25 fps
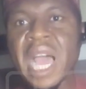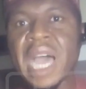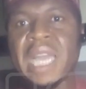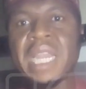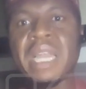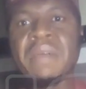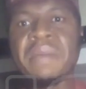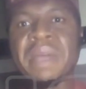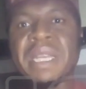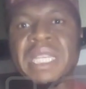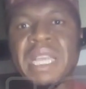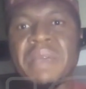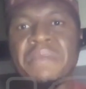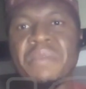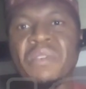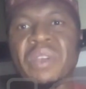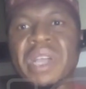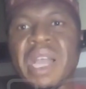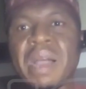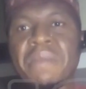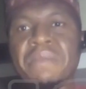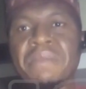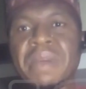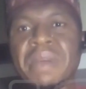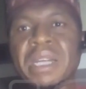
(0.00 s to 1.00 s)
And by the time
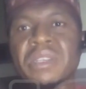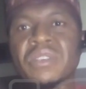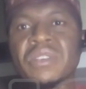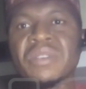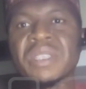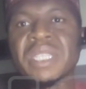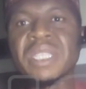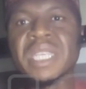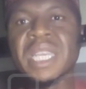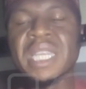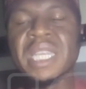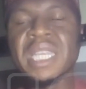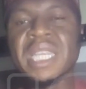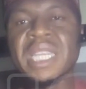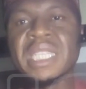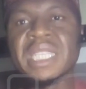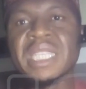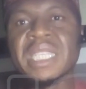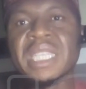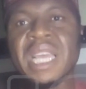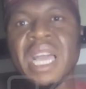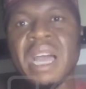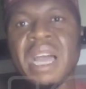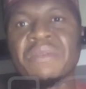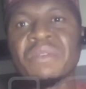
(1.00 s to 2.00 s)
you come back to say
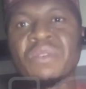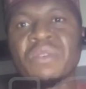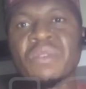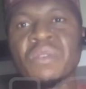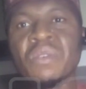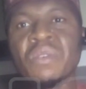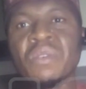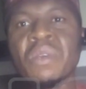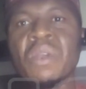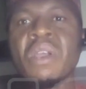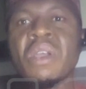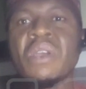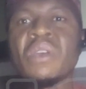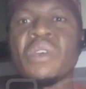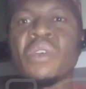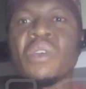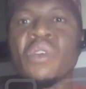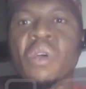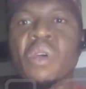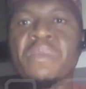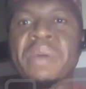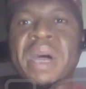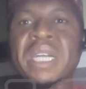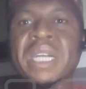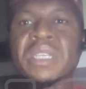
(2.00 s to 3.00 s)
that they have to
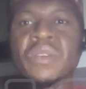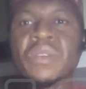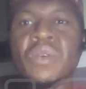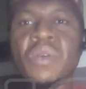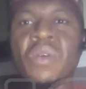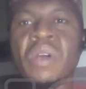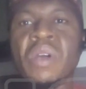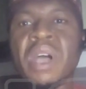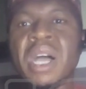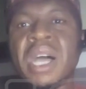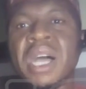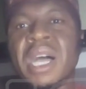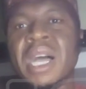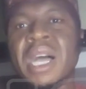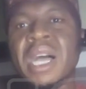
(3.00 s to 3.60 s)
go back to